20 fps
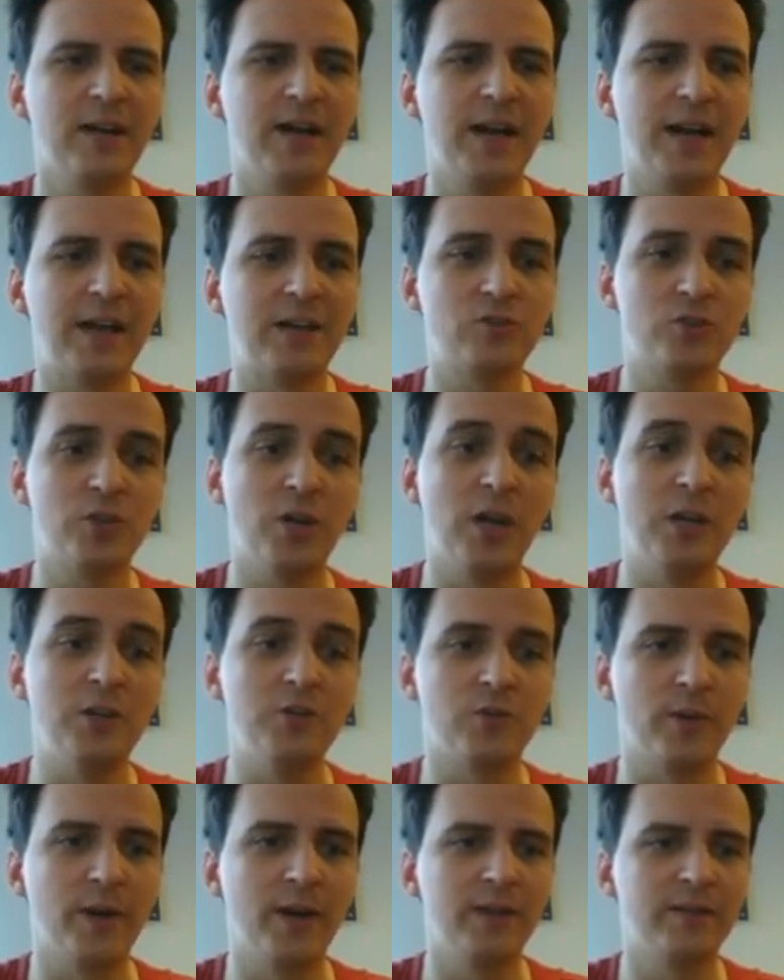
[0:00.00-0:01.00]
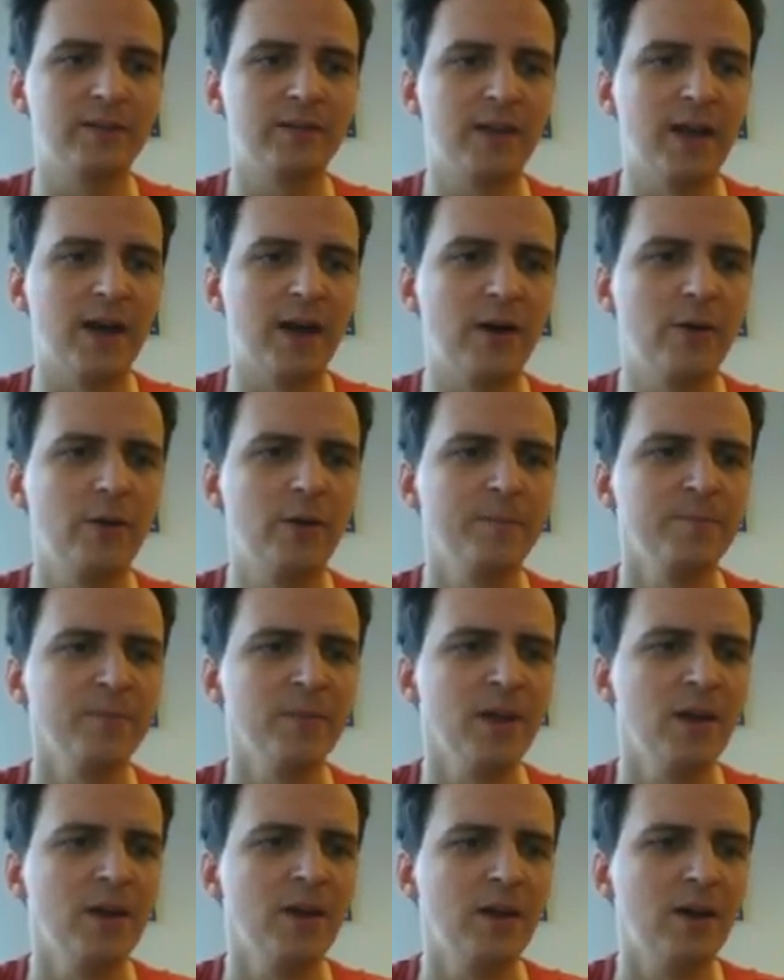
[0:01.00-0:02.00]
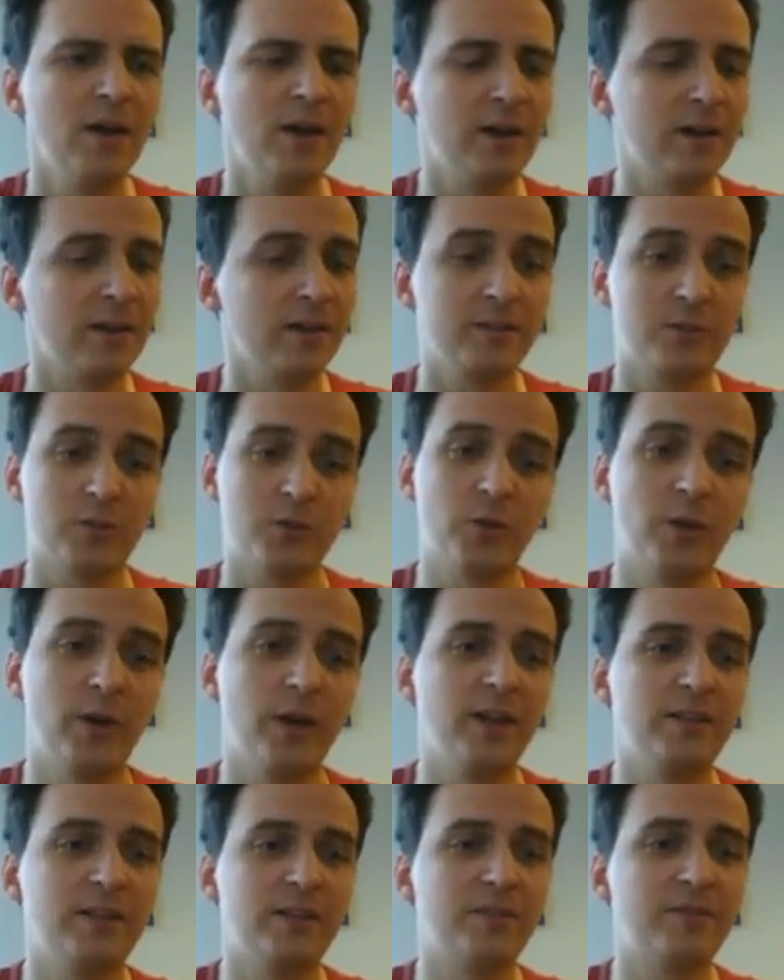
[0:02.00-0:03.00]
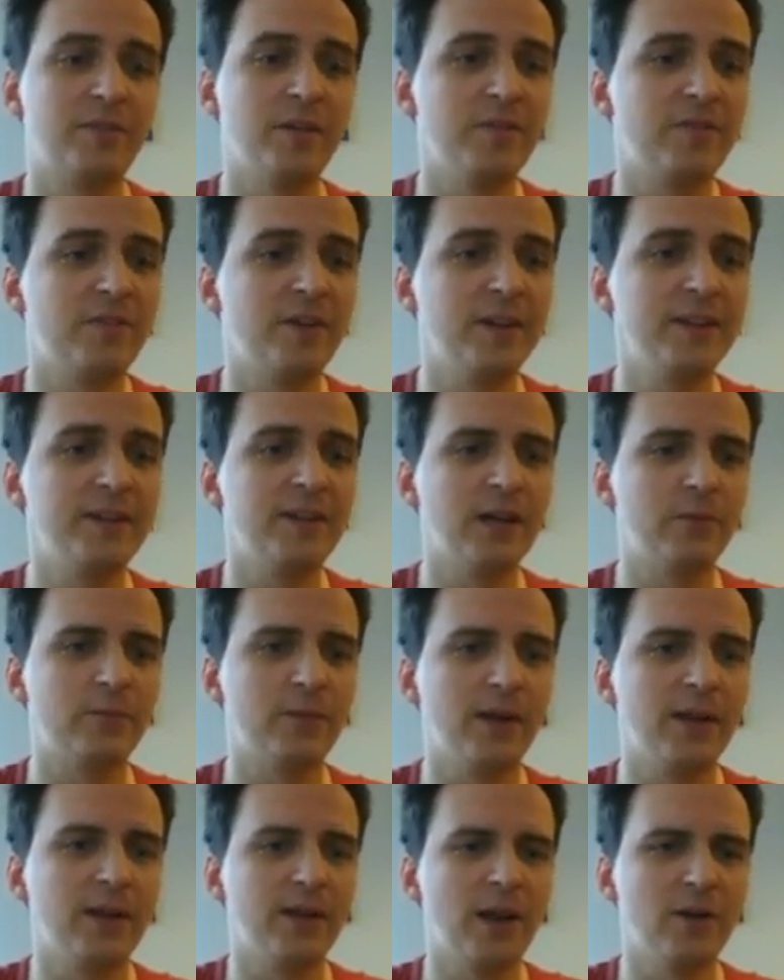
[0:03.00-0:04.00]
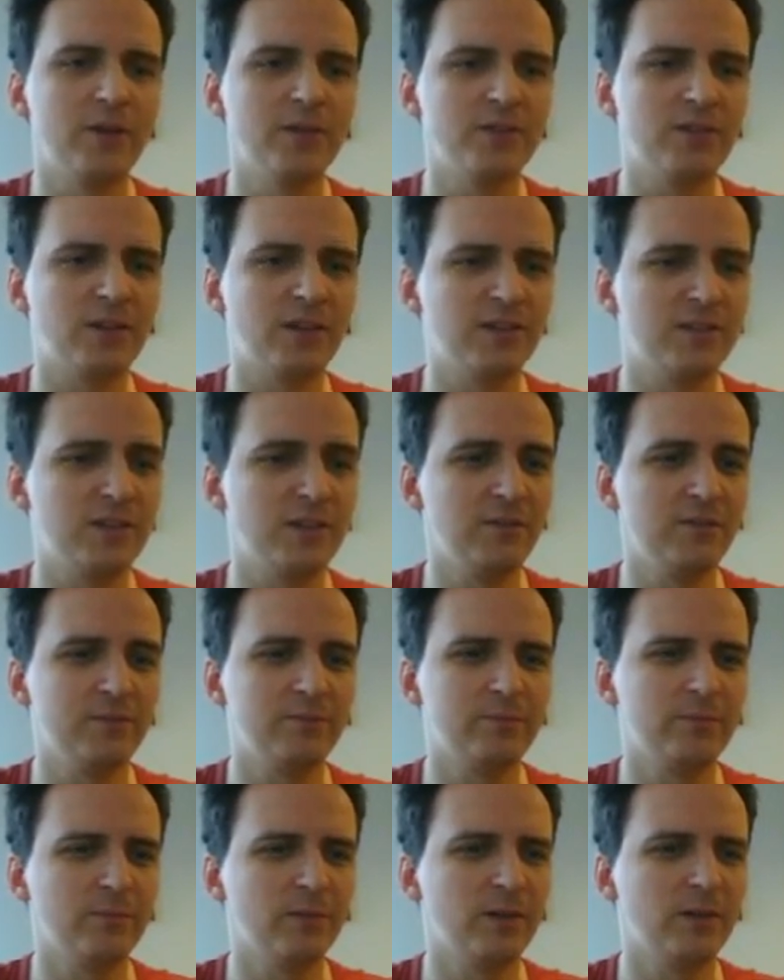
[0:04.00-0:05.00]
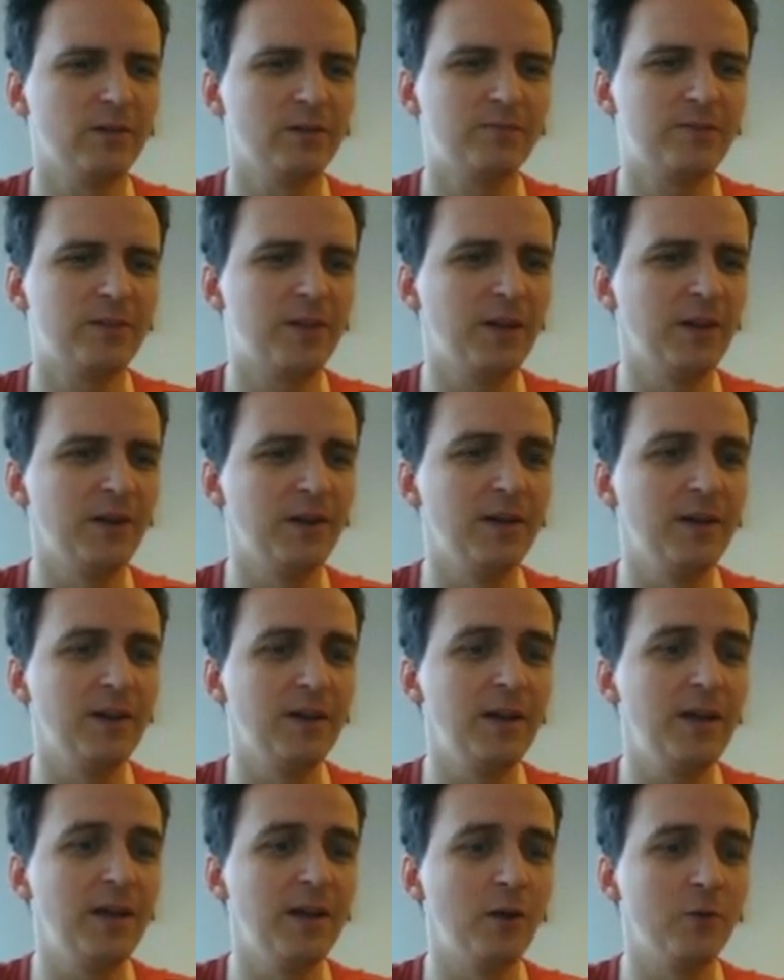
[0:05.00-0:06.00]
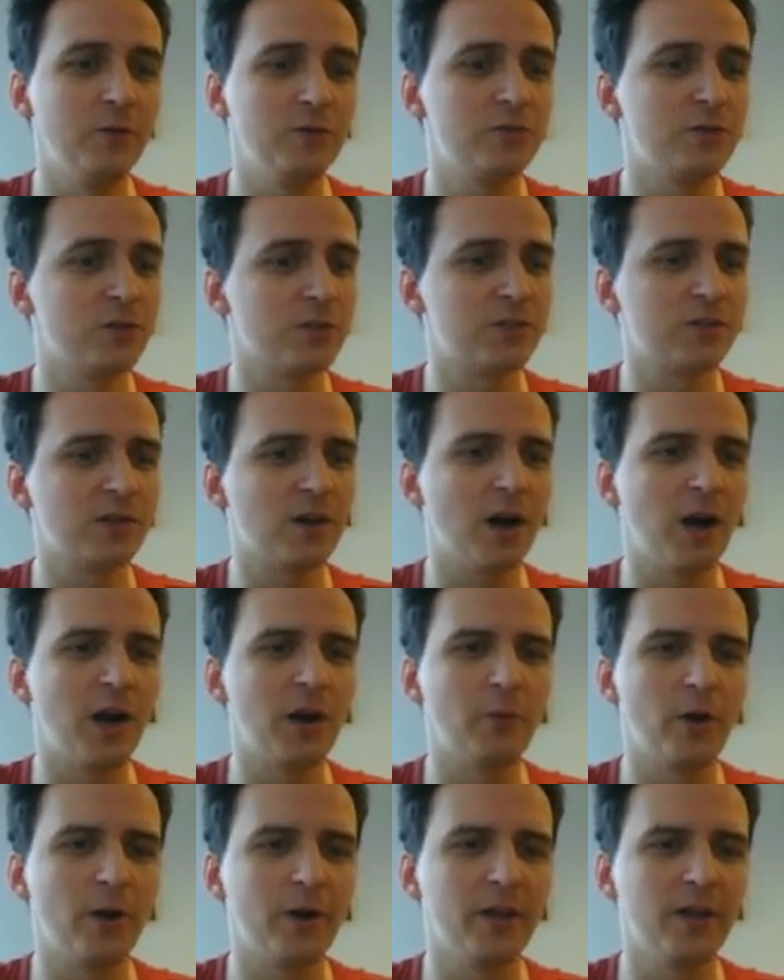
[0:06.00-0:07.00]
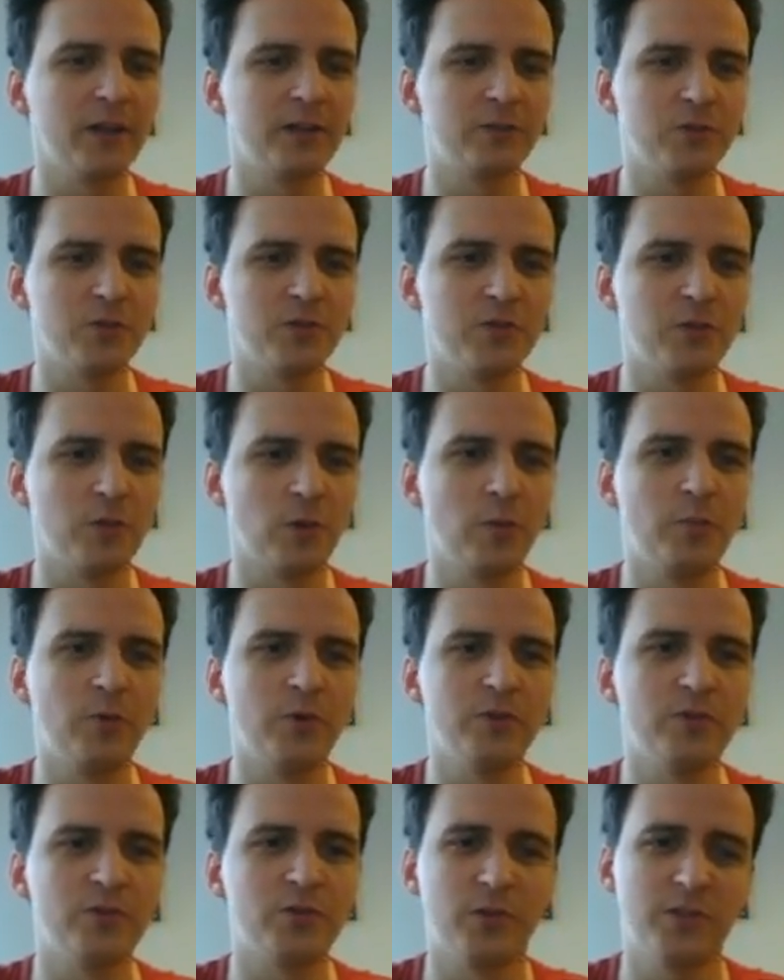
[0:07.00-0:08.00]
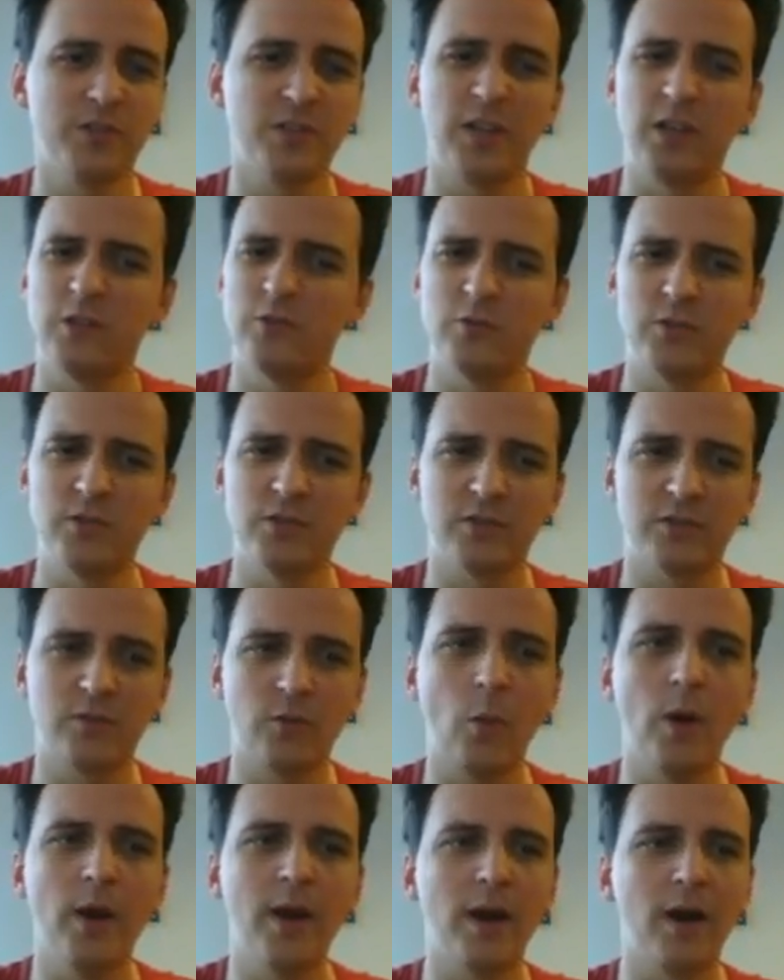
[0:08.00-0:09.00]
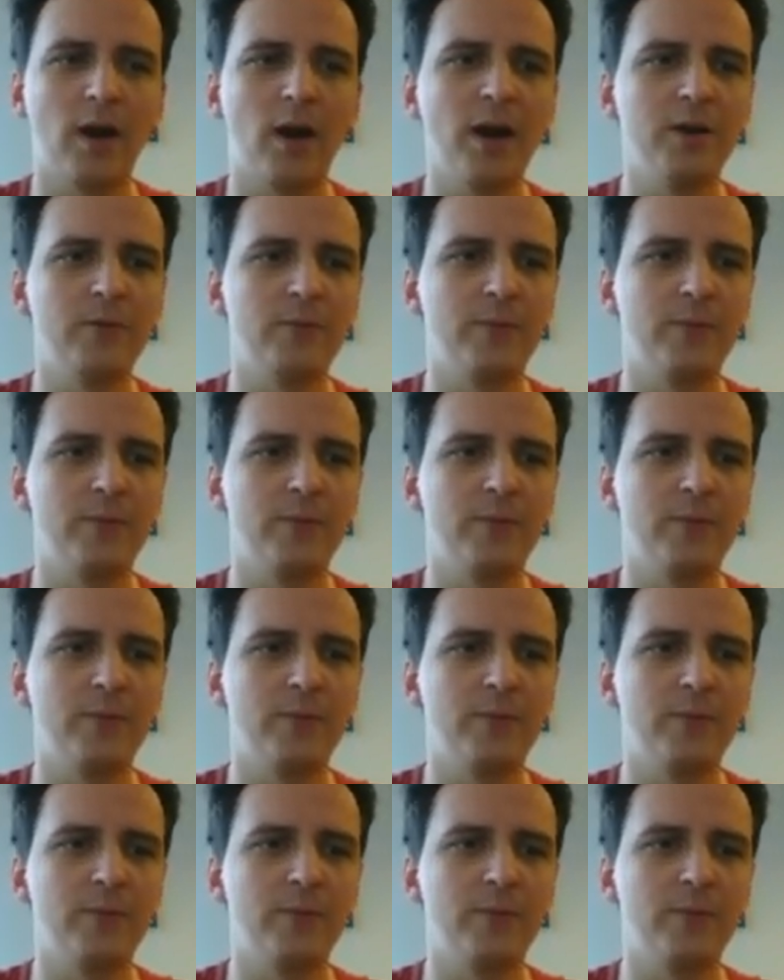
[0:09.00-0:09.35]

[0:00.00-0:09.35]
exchange rate. Now, a different funding rate. Now, as you can see here, NEO just skyrocketed to 0.06, which is quite a high